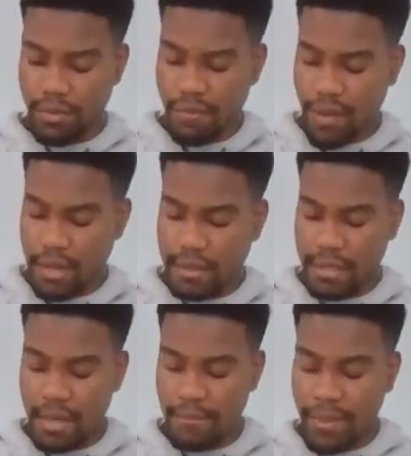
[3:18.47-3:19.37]
We've got
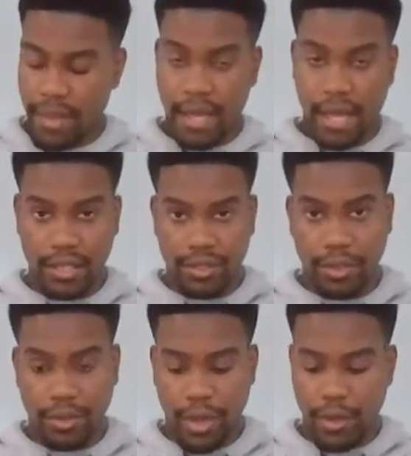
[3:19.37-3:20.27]
the
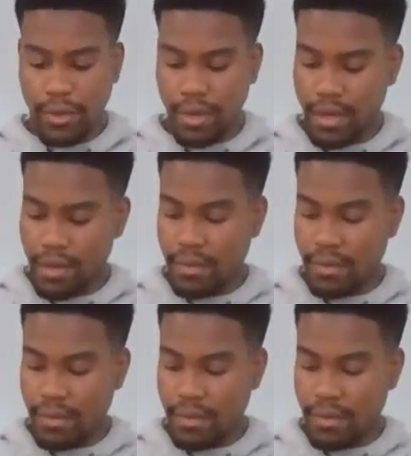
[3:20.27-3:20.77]
atrial node,